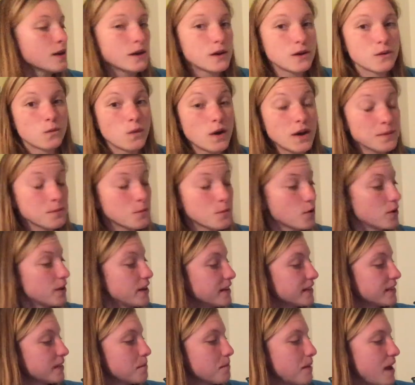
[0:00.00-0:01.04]
One
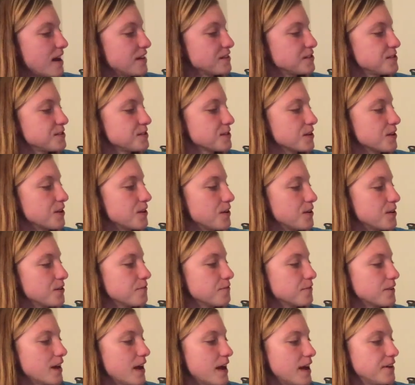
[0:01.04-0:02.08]
morning, the master called
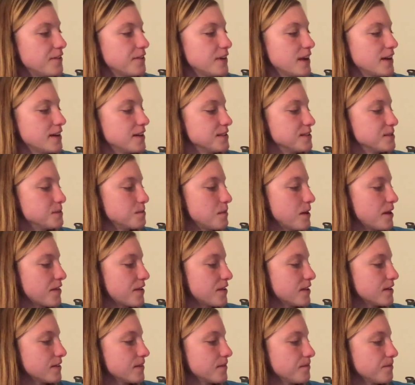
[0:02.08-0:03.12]
for Henry and his
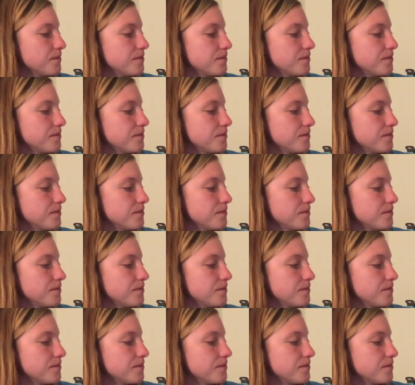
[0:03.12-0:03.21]
mother.